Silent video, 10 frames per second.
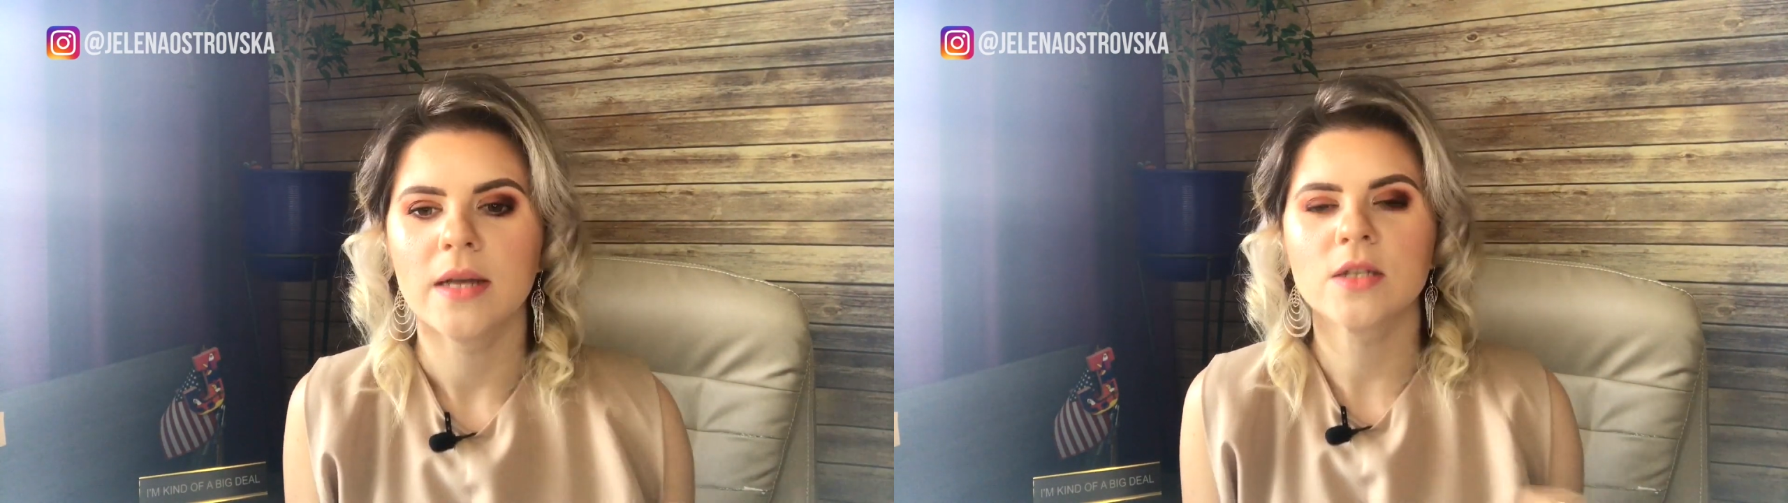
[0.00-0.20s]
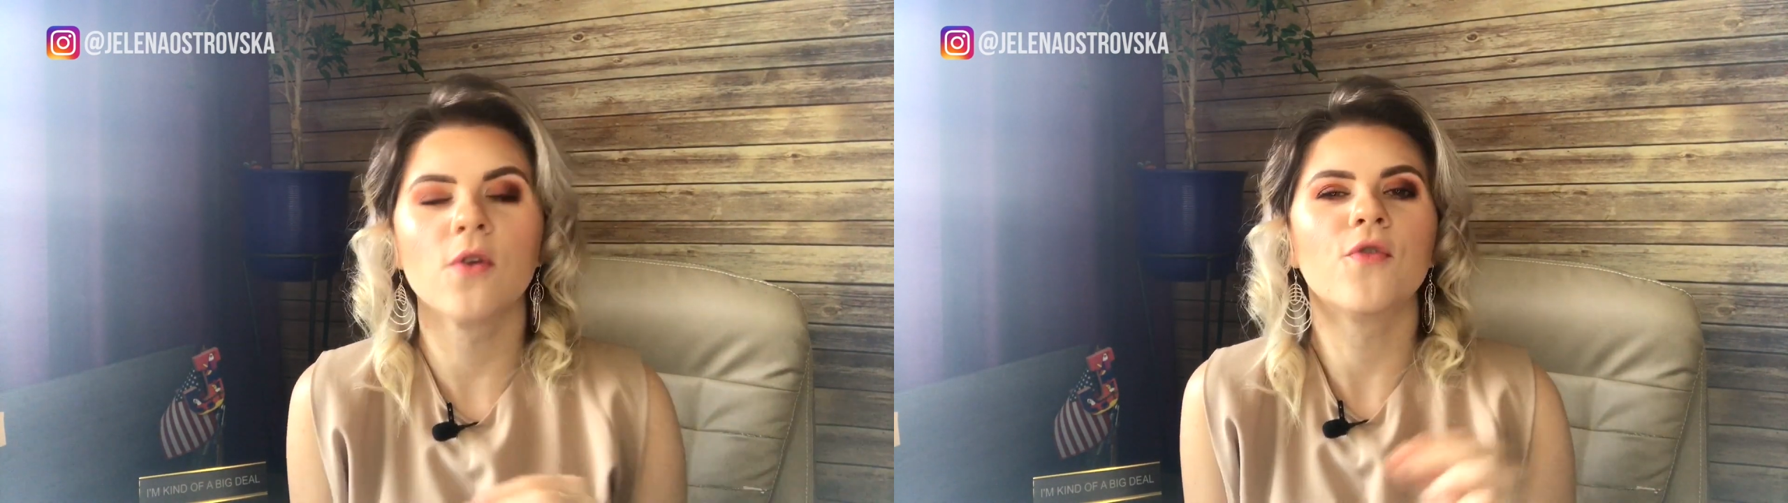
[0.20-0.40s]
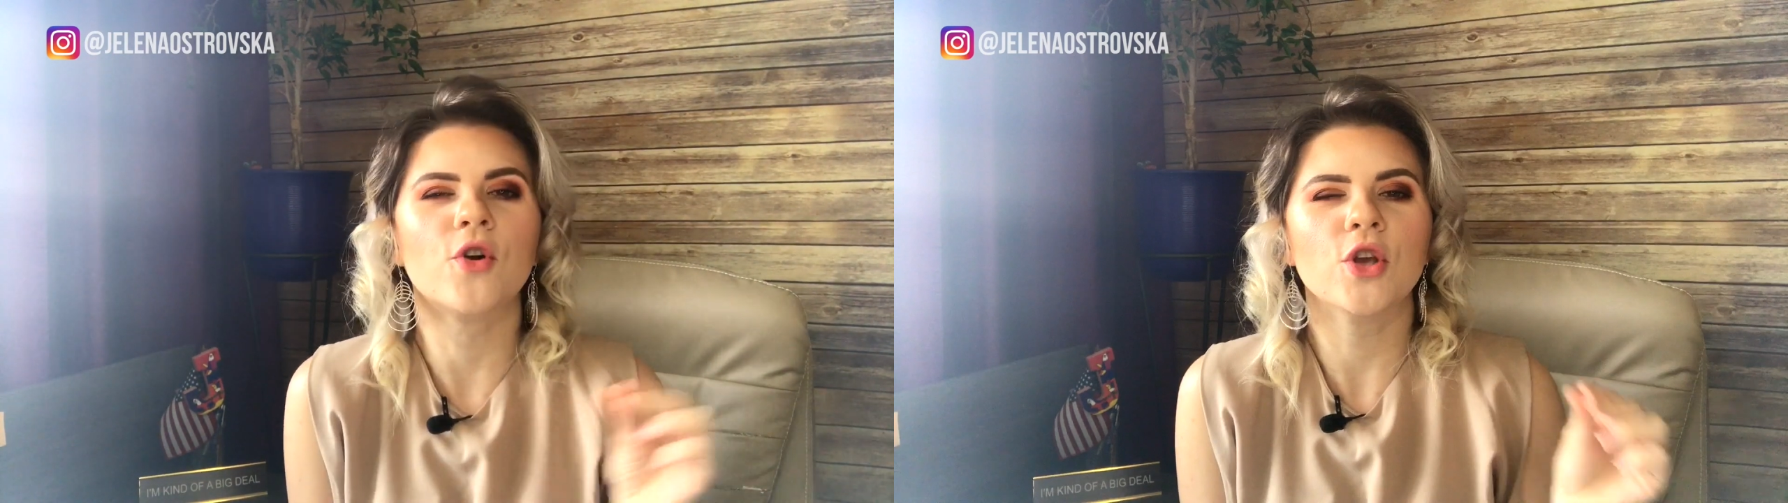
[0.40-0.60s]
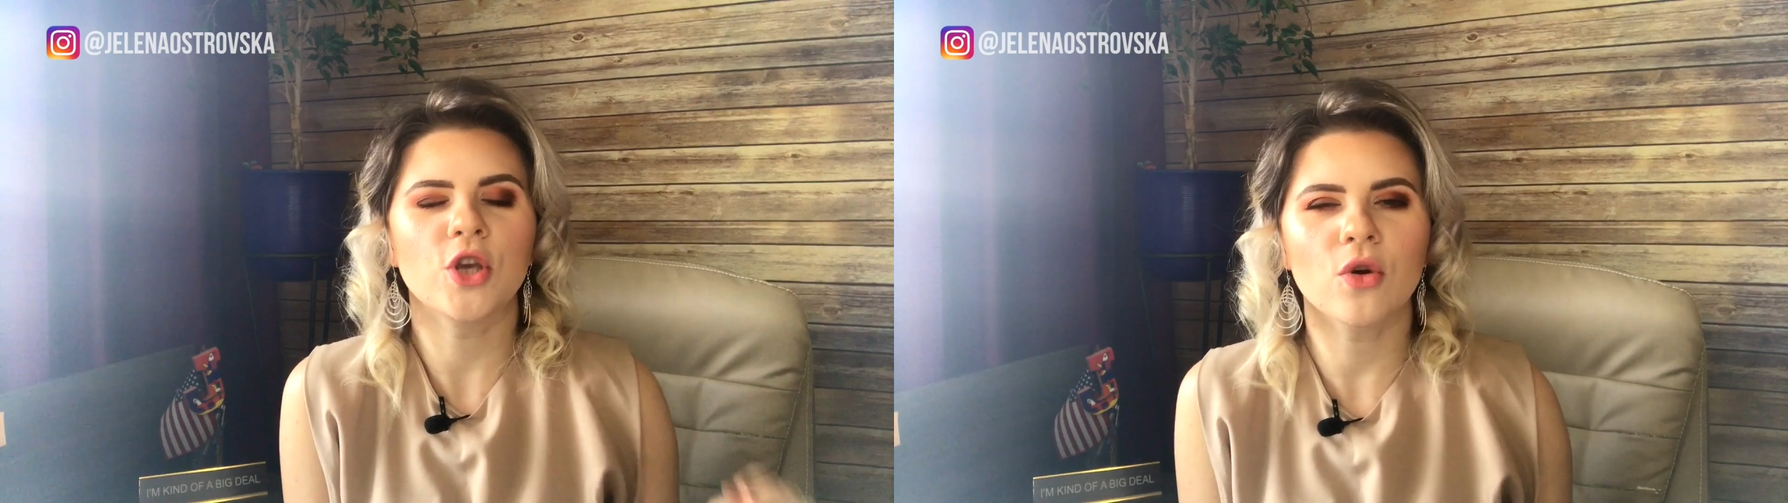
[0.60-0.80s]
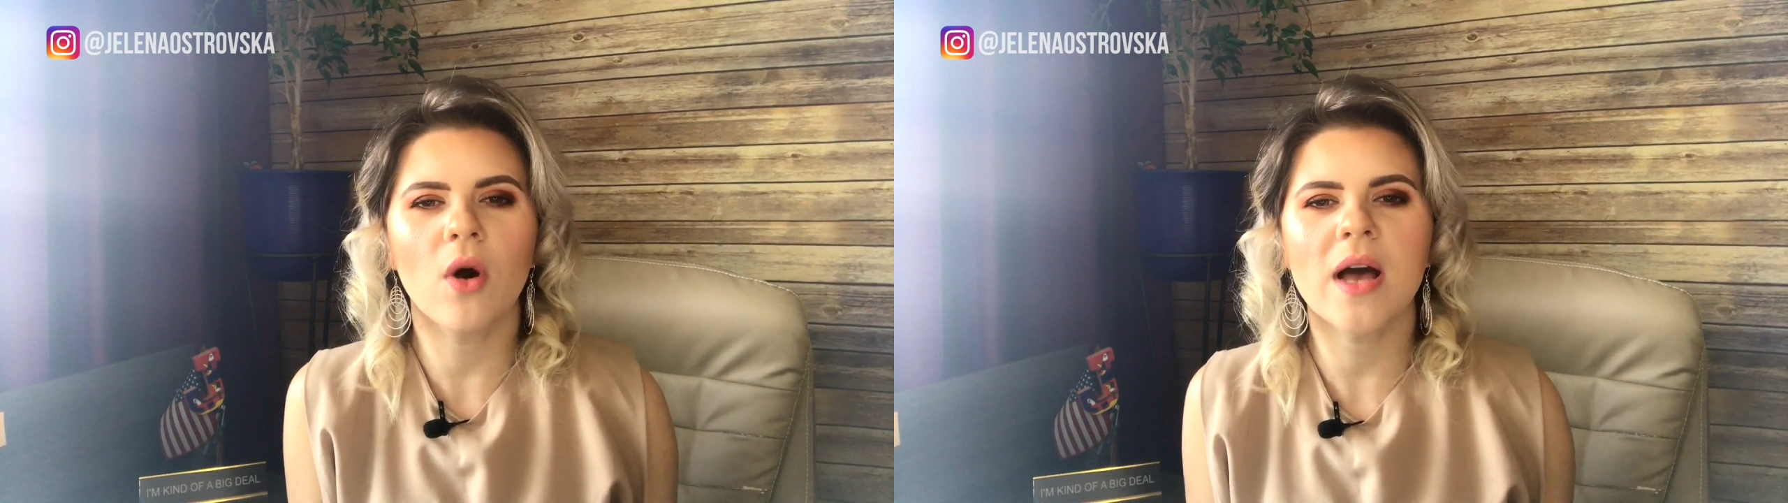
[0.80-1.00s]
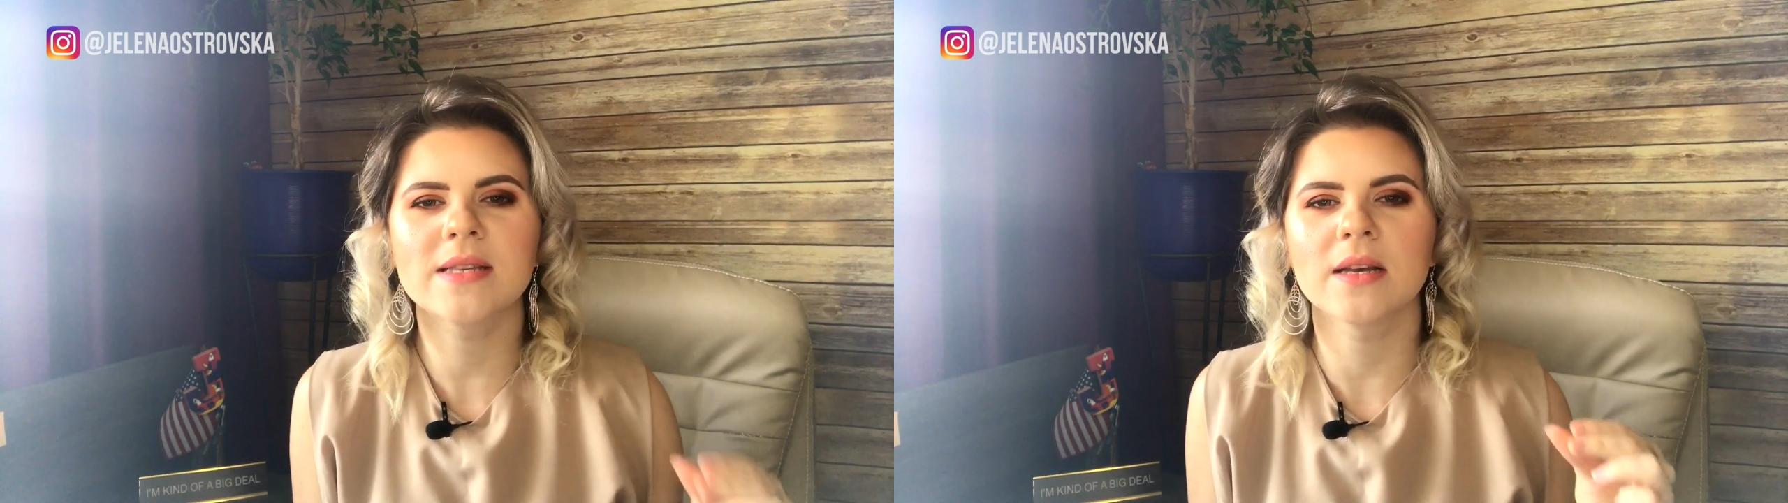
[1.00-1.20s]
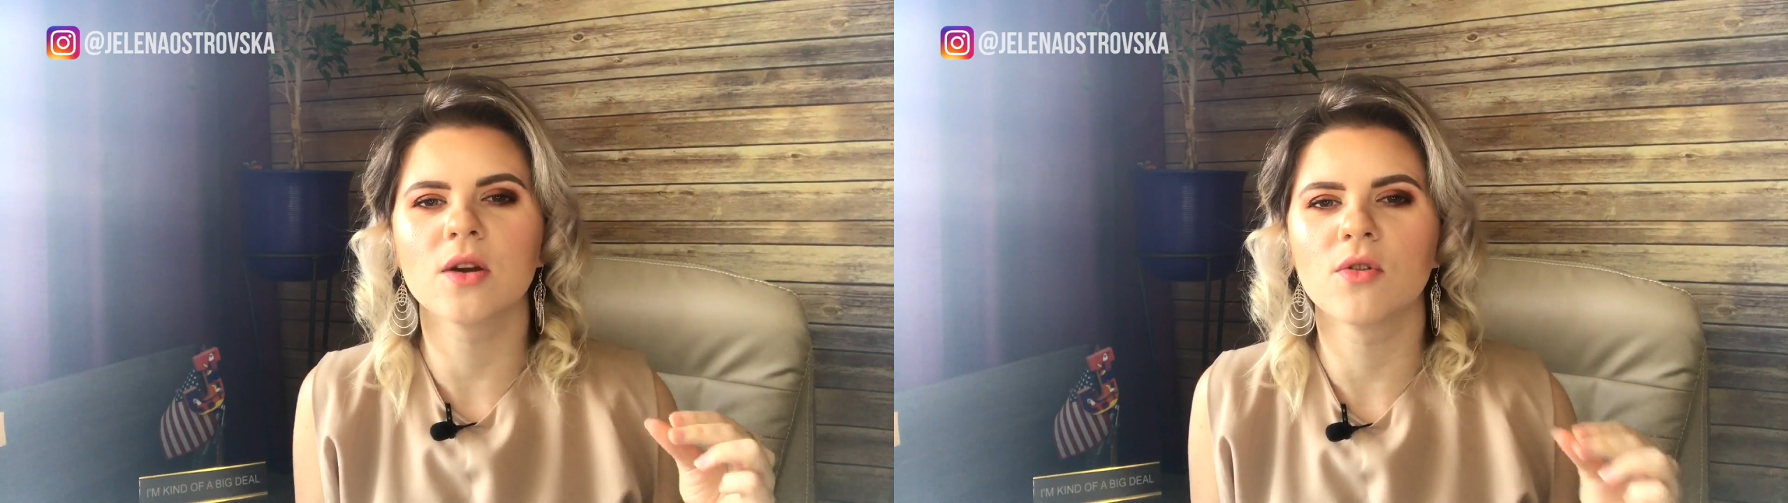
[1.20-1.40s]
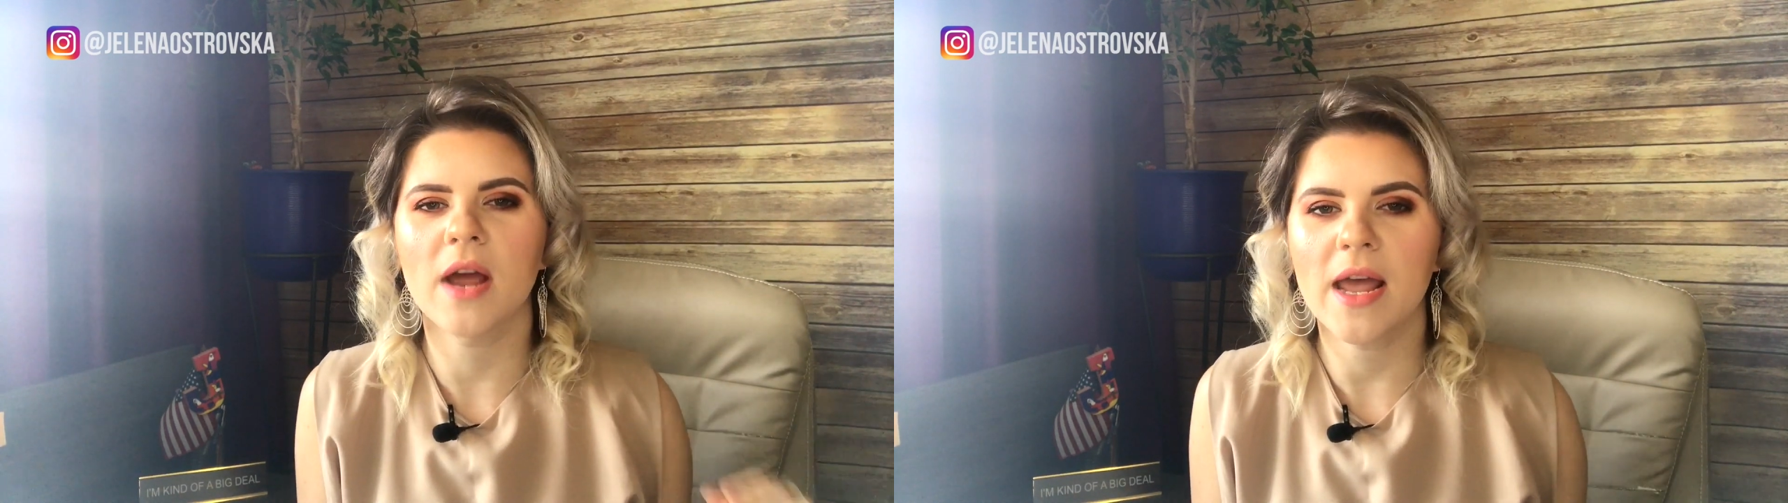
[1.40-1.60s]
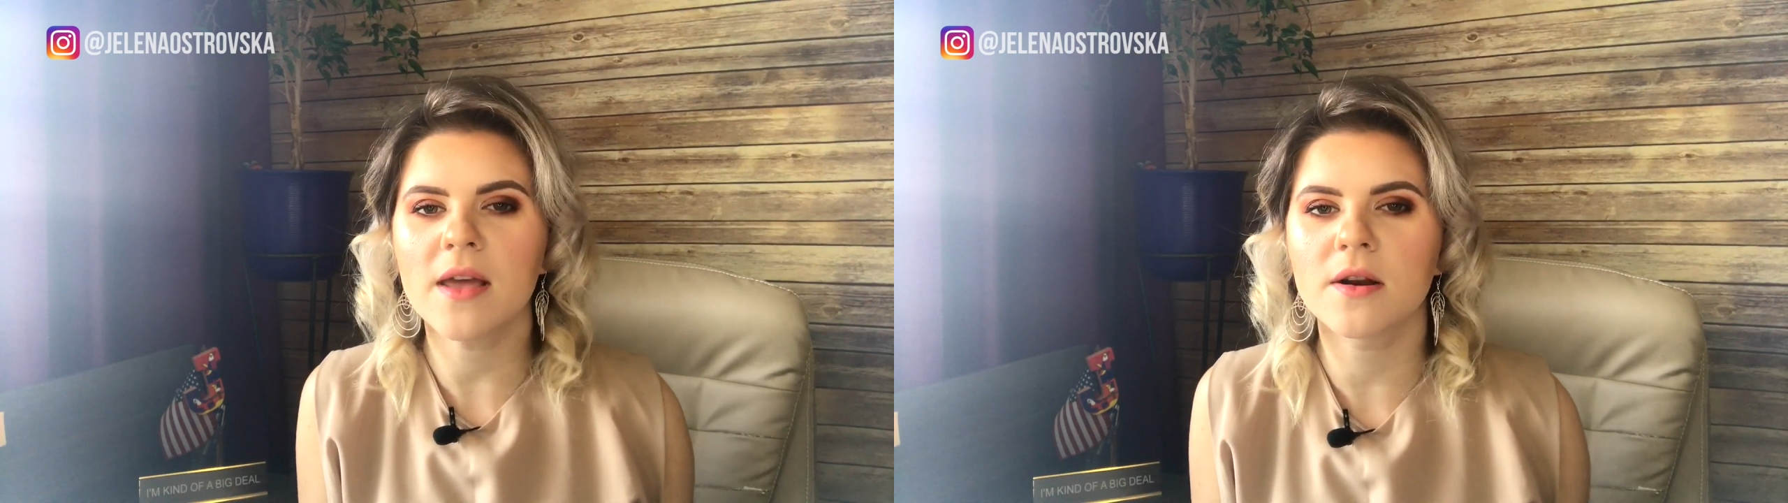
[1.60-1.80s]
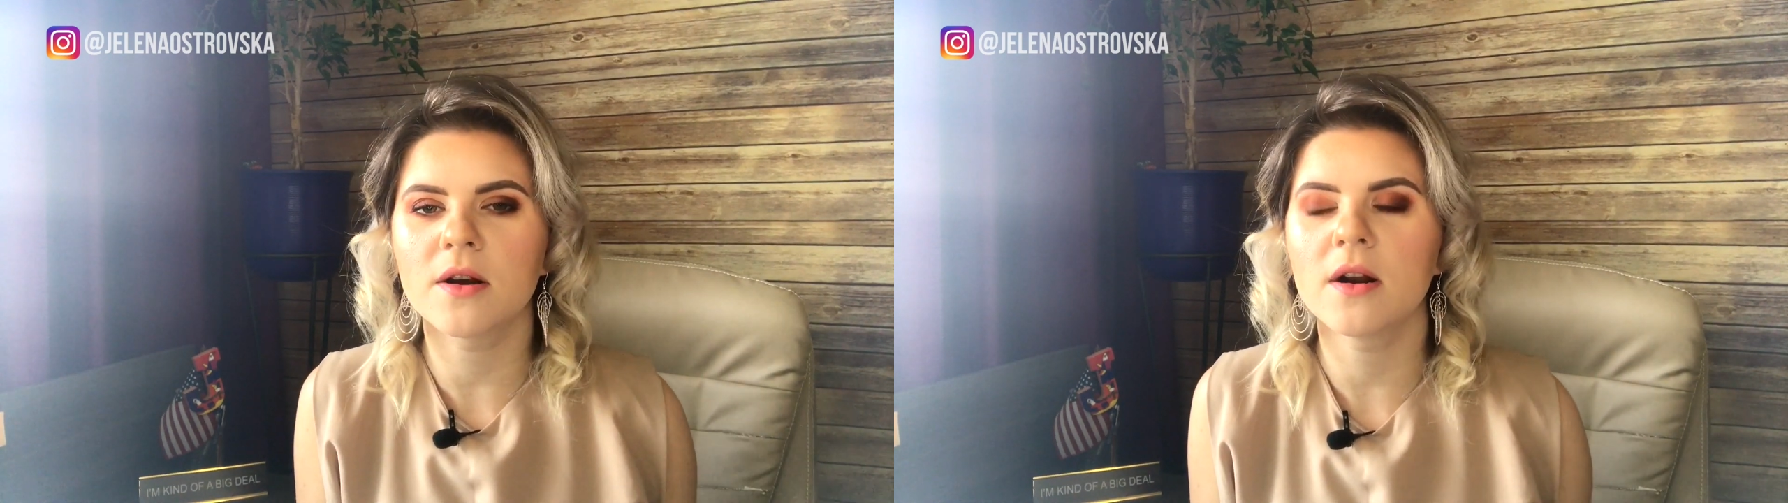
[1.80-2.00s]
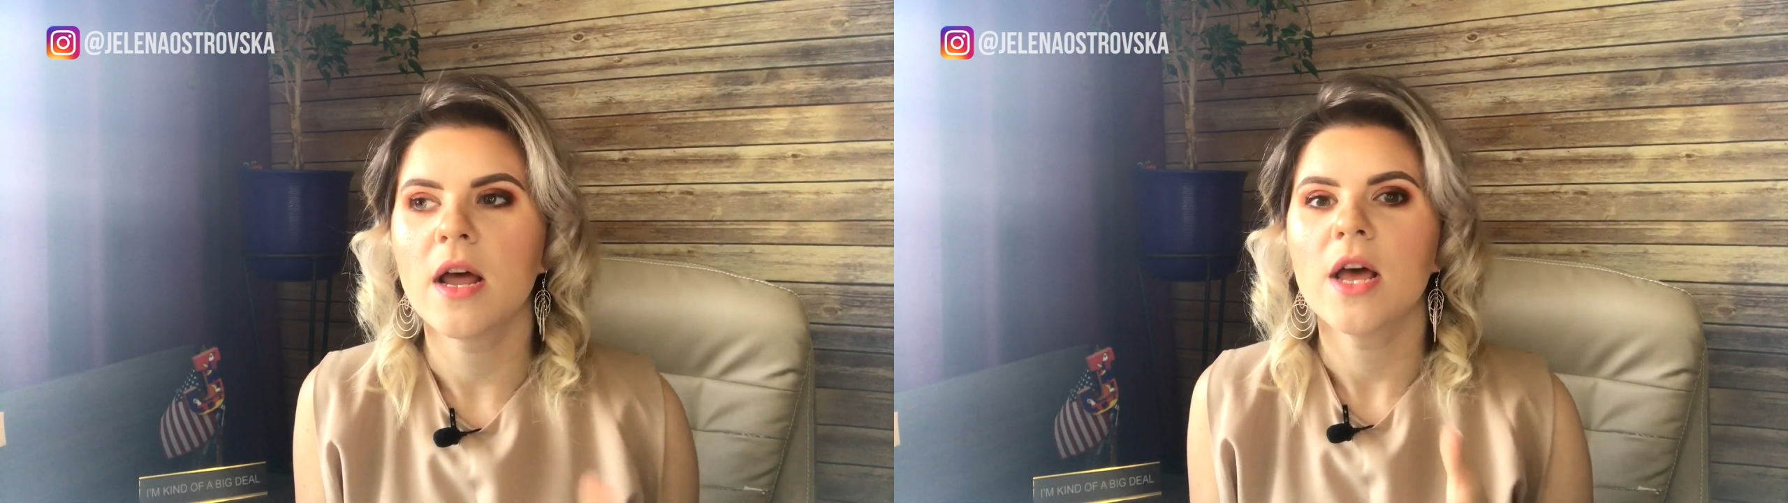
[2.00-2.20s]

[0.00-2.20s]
So for you as a creator,